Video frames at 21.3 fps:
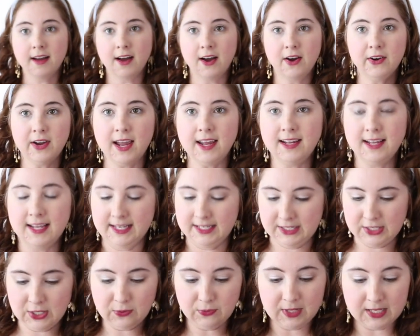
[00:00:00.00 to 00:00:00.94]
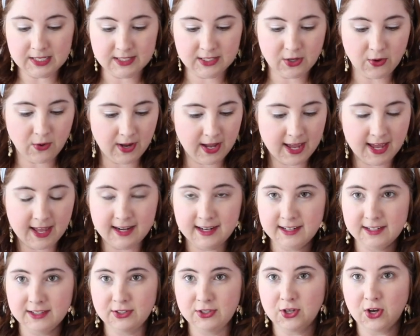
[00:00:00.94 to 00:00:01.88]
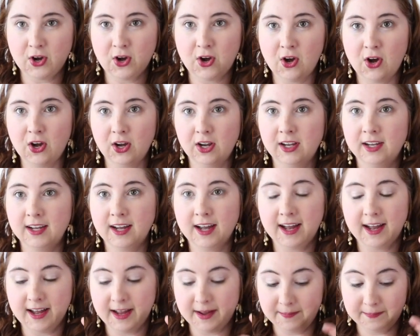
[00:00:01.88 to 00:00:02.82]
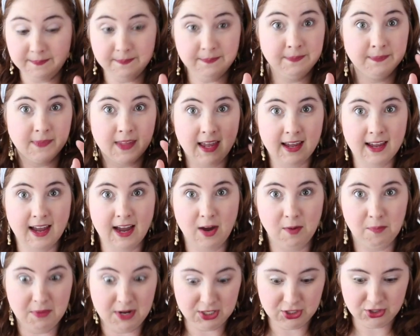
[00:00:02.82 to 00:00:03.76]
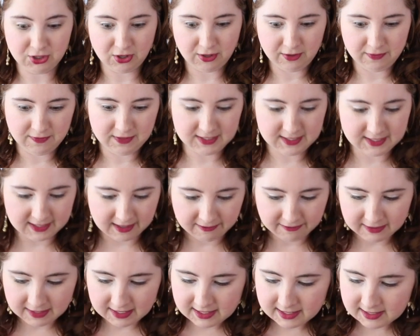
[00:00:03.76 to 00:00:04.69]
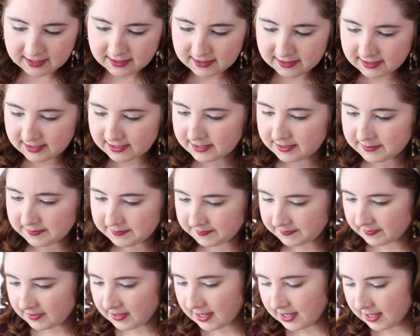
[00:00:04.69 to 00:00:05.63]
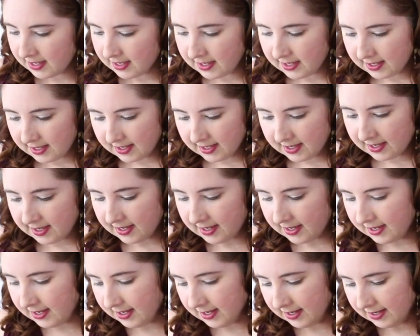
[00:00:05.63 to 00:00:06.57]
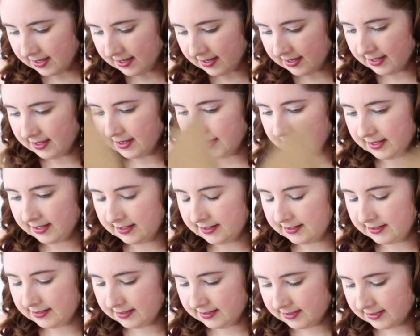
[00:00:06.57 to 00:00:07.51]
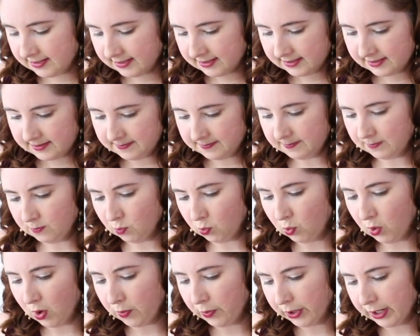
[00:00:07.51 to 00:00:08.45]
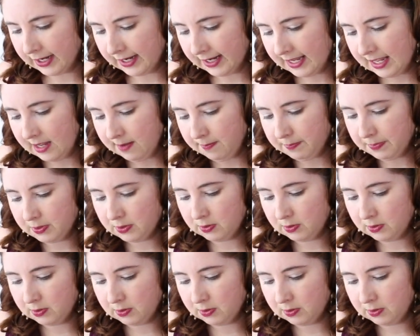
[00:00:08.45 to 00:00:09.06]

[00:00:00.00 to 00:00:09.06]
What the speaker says: Okay, so let's go ahead and talk how much all this stuff is, and what we're going to keep,